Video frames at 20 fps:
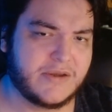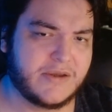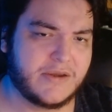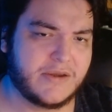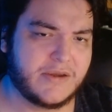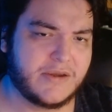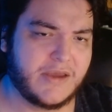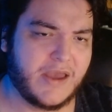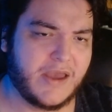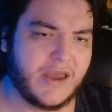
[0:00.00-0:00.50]

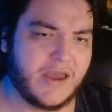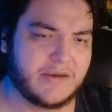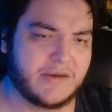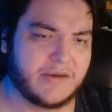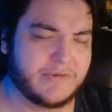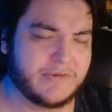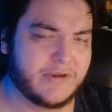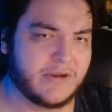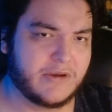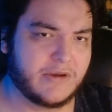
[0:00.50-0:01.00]
and
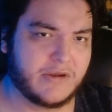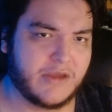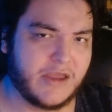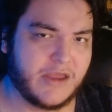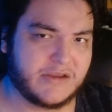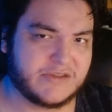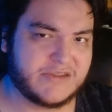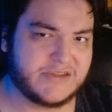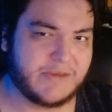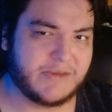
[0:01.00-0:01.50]

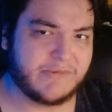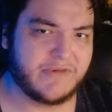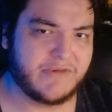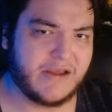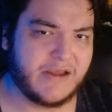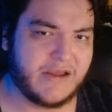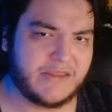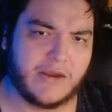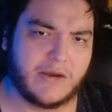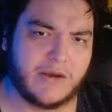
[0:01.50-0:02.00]
accept the fact
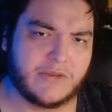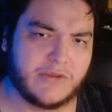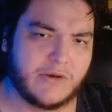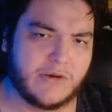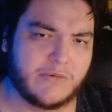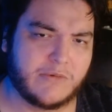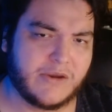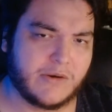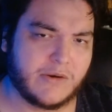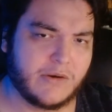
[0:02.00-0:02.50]
that although
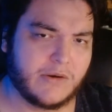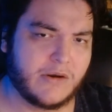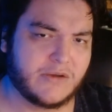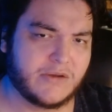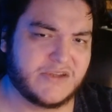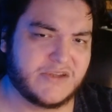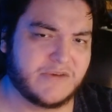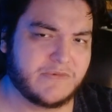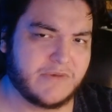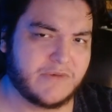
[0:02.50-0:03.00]
we are all
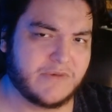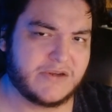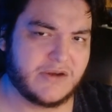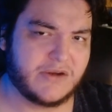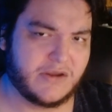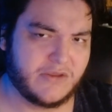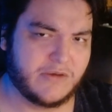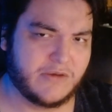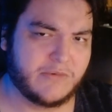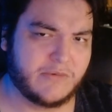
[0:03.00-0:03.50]
different, and
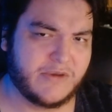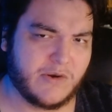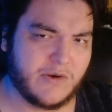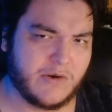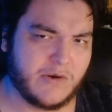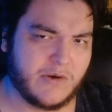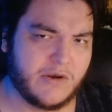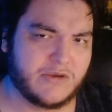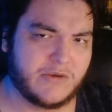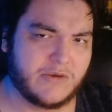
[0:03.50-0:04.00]
although we are
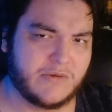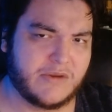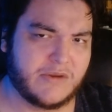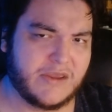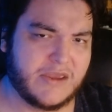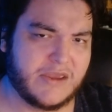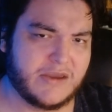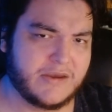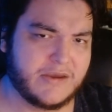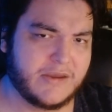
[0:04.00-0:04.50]
all
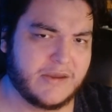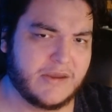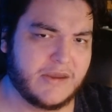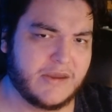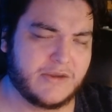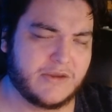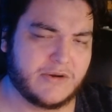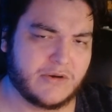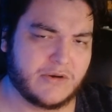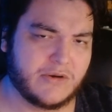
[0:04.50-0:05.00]
unique
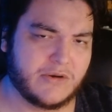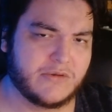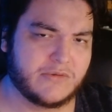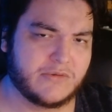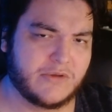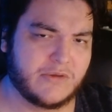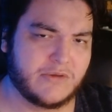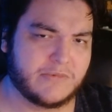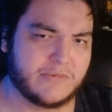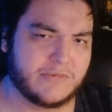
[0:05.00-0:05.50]
in our
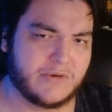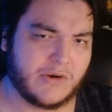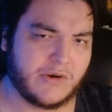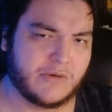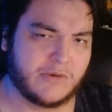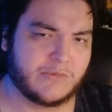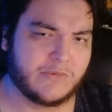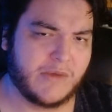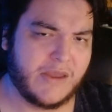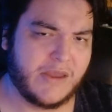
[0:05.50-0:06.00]

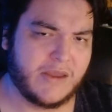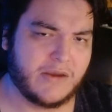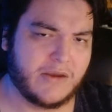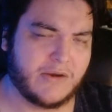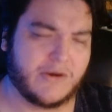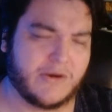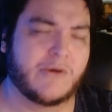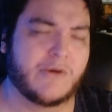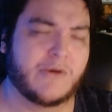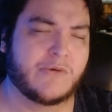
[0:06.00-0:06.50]

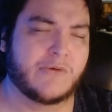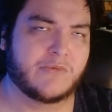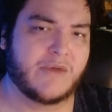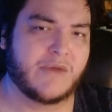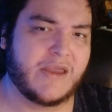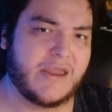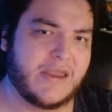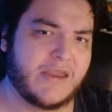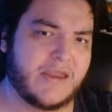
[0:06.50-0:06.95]
own way,